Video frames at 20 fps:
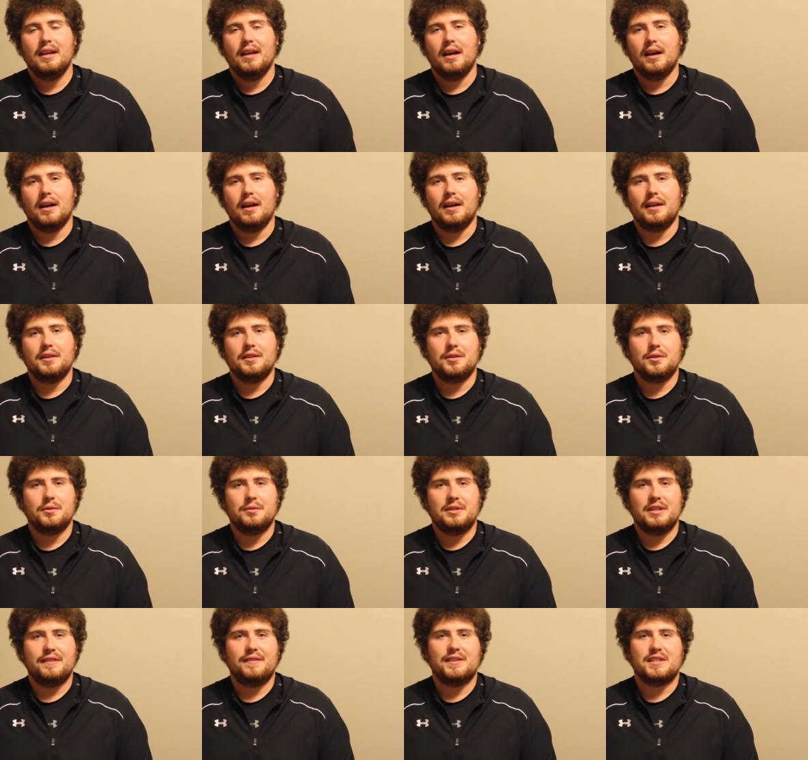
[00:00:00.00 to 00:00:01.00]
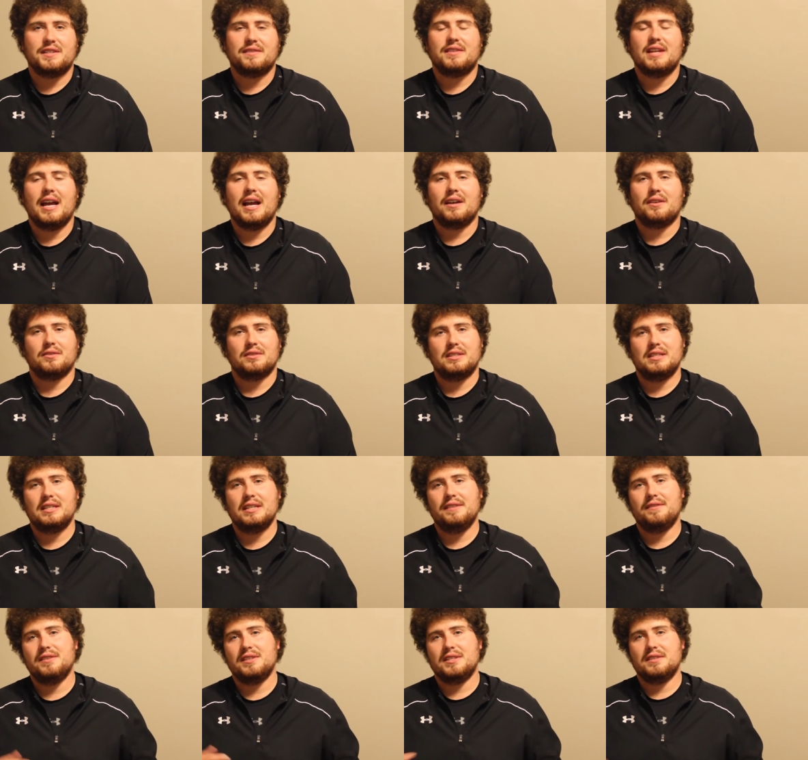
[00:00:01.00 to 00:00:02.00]
uh, and do defensive tackles and
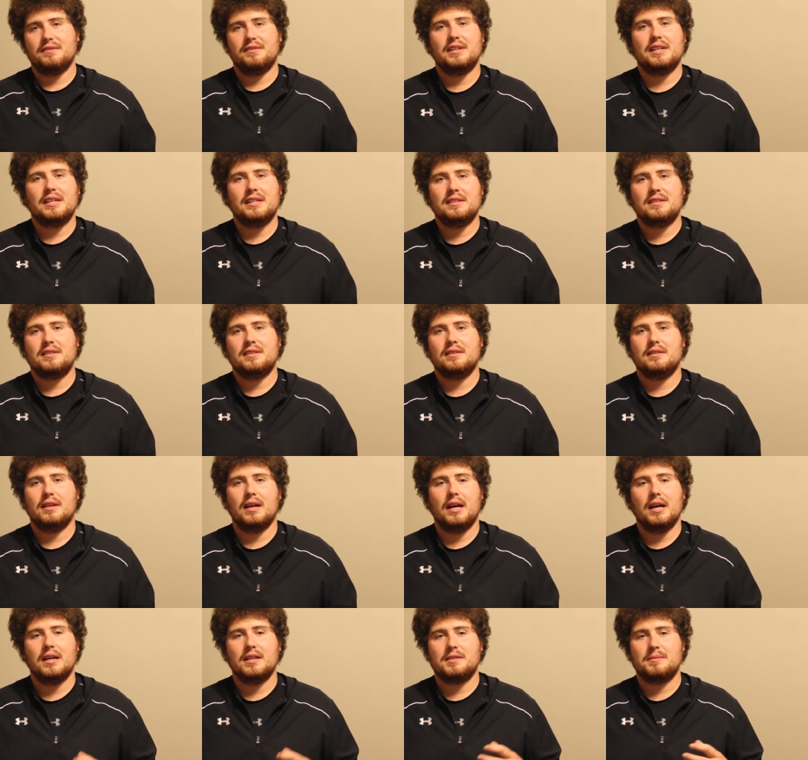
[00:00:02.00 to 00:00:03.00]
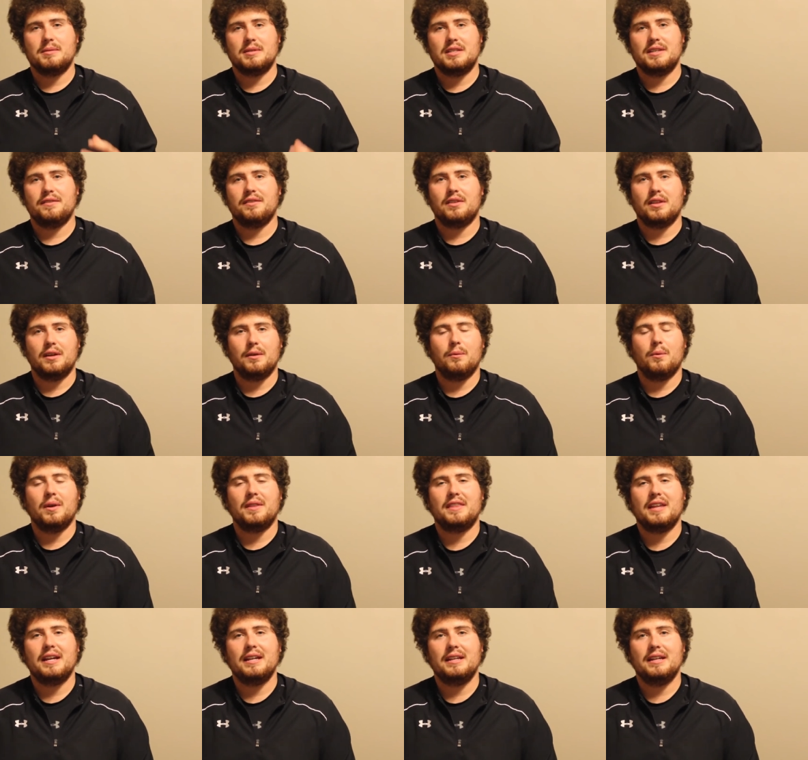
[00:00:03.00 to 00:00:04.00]
defensive ends, uh, specifically of
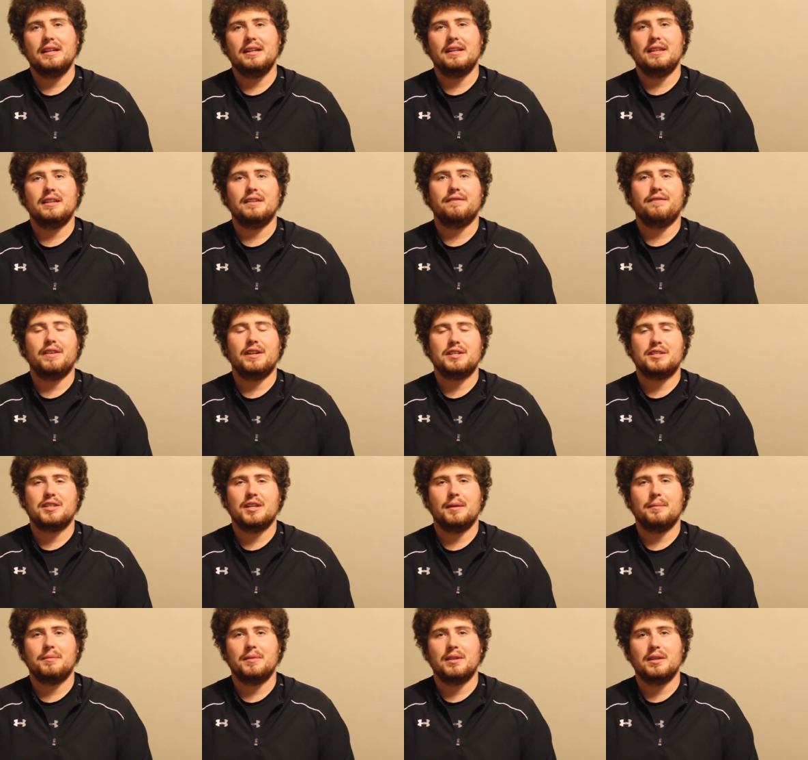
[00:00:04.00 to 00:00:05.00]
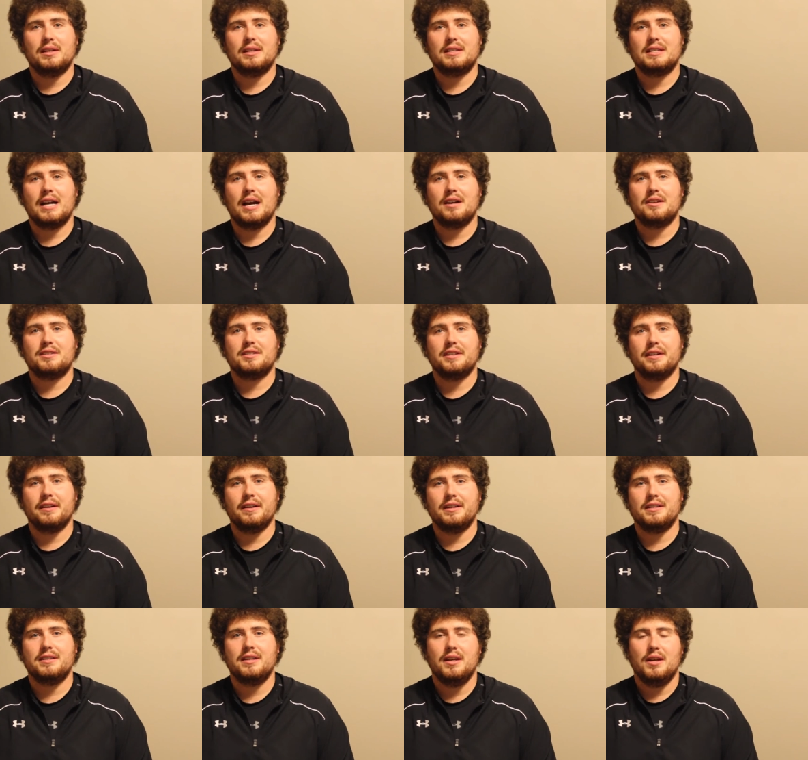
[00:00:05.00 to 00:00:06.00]
what they need, and then finish up the entire
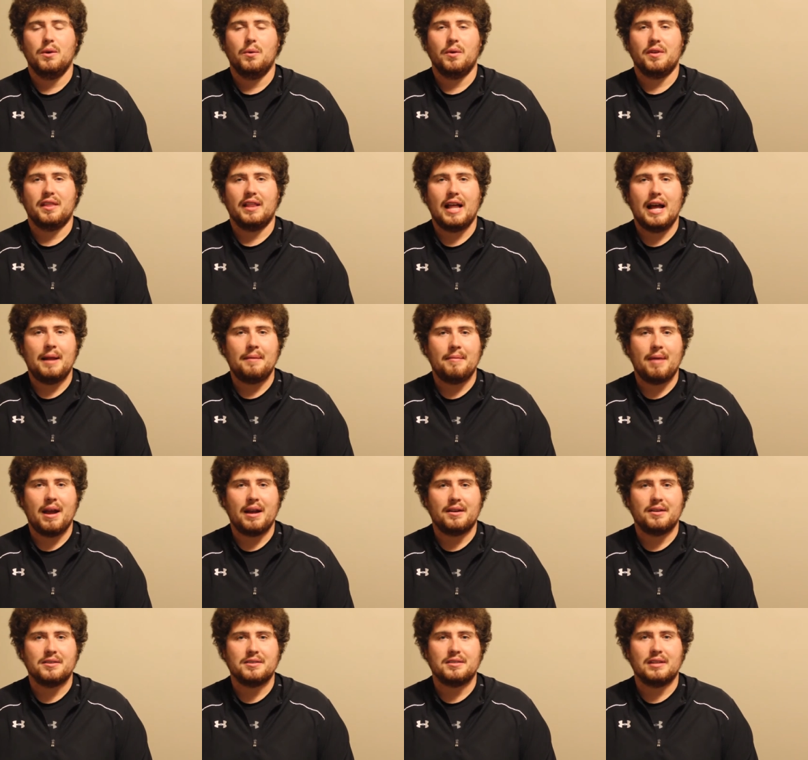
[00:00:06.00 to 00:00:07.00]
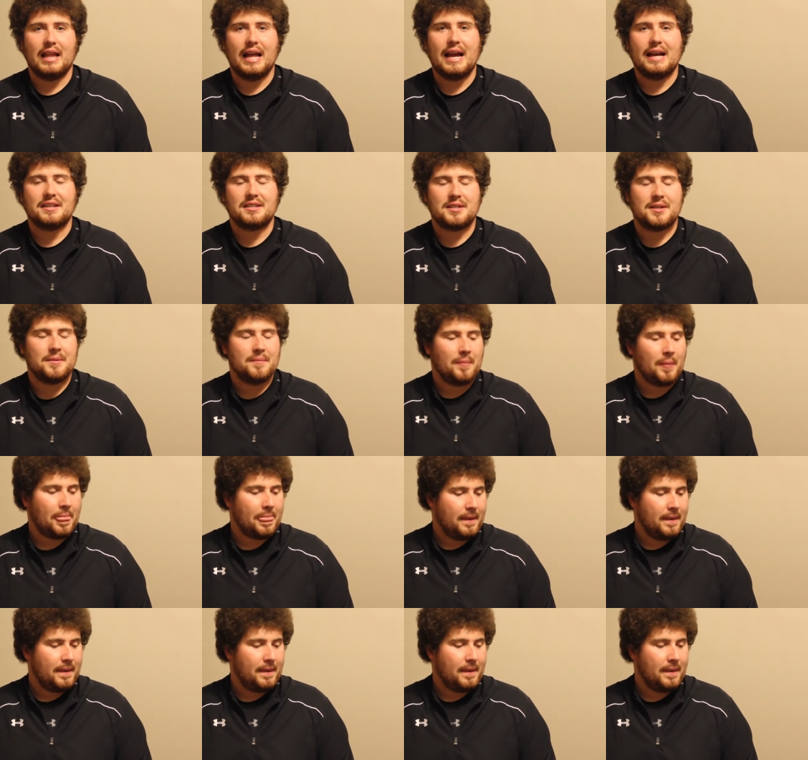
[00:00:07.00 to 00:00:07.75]
series with linebackers last.